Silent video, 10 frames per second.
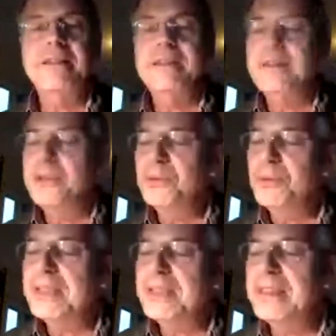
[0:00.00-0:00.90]
You
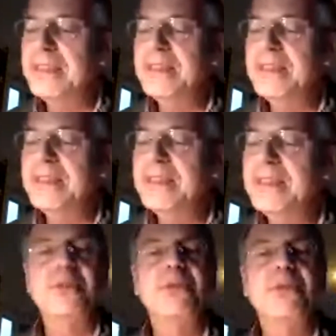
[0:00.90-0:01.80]
rightly
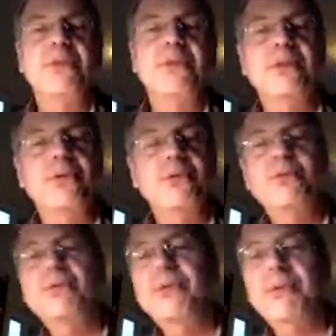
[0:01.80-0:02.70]
refer to
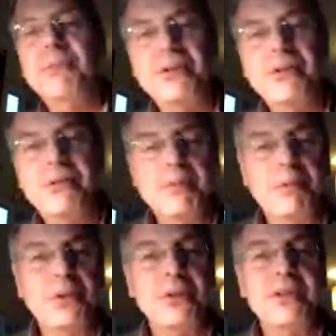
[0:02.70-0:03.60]
the two
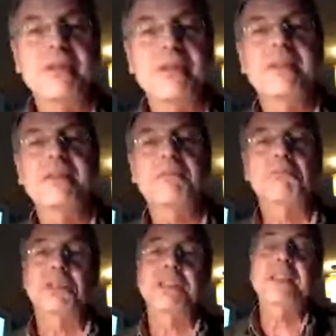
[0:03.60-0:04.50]
commission reports,
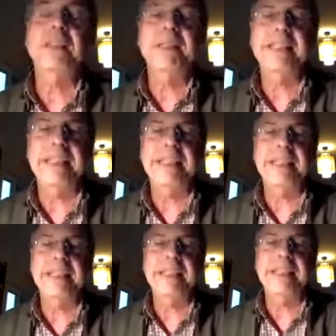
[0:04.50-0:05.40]

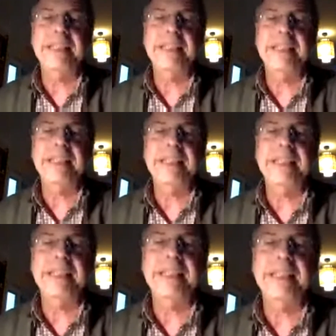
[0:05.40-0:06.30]
seemingly
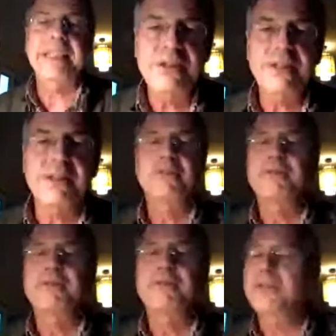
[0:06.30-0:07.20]

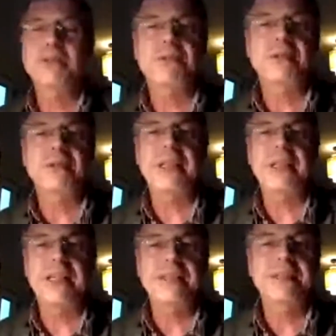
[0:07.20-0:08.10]
the first in
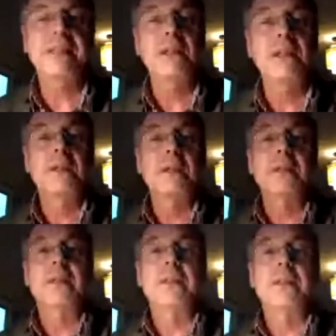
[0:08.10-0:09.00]
2009 said
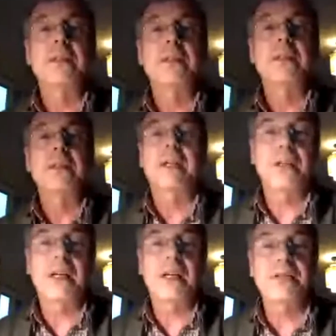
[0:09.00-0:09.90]

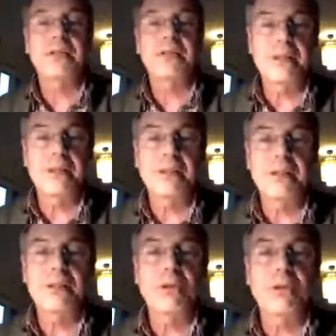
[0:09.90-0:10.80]
health is the
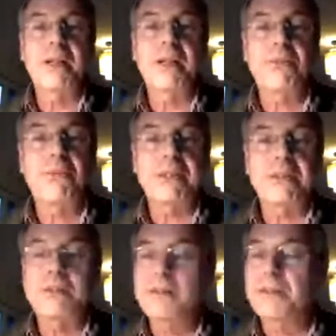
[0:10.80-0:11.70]
largest global health
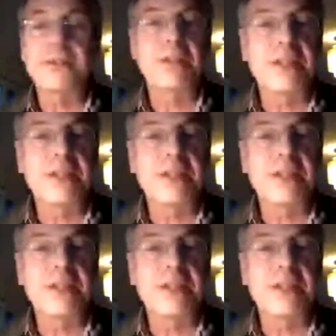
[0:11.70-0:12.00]
century.